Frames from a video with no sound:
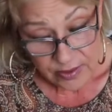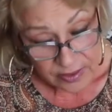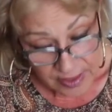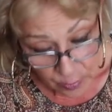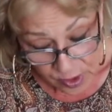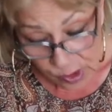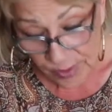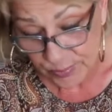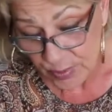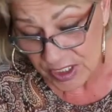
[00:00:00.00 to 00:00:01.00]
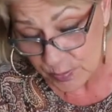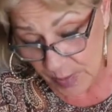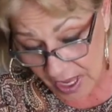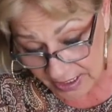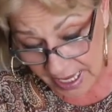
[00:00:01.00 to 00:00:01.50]
They were equipped with
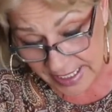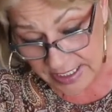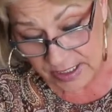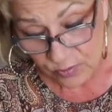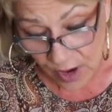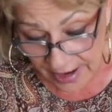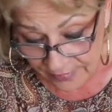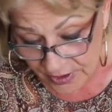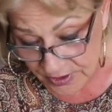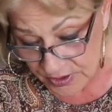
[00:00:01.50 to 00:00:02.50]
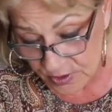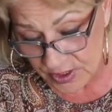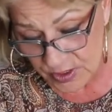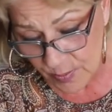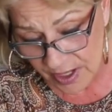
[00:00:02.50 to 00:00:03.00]
spotlights and rifles, so
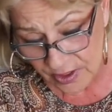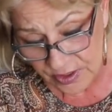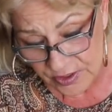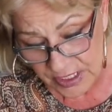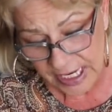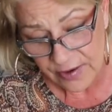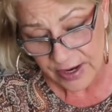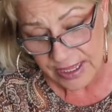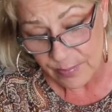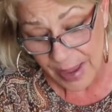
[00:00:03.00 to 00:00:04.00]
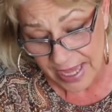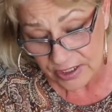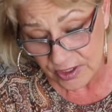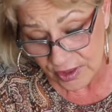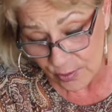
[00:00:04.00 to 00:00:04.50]
the smugglers carrying the
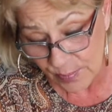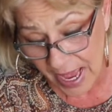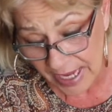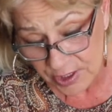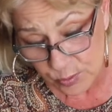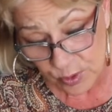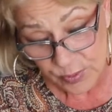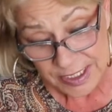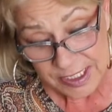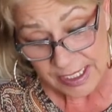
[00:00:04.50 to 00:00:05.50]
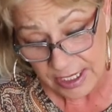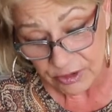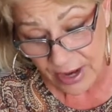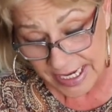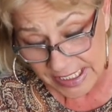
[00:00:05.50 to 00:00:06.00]
bags on their backs were risking a
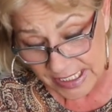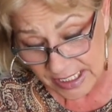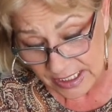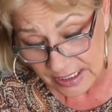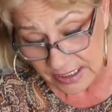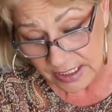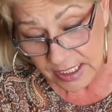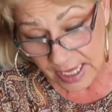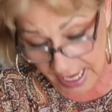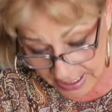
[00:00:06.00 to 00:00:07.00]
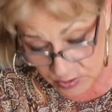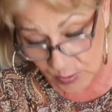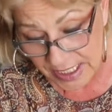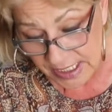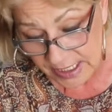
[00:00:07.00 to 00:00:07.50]
great deal, as
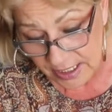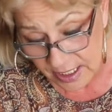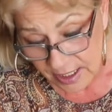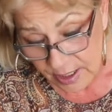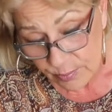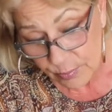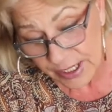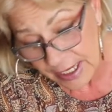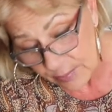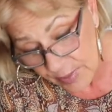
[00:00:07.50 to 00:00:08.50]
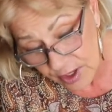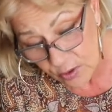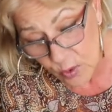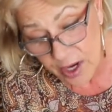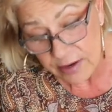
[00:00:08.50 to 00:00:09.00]
we did, bringing
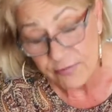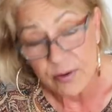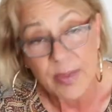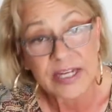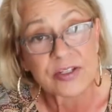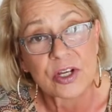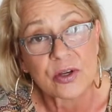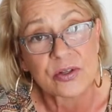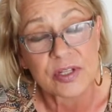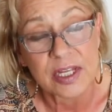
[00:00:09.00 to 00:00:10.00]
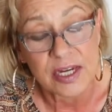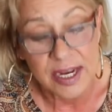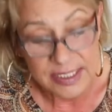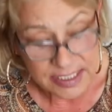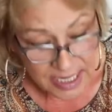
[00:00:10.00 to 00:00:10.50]
marijuana from Mexico to the
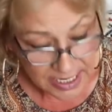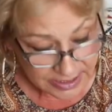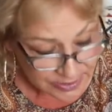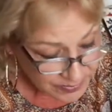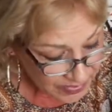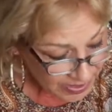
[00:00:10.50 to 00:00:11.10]
United States.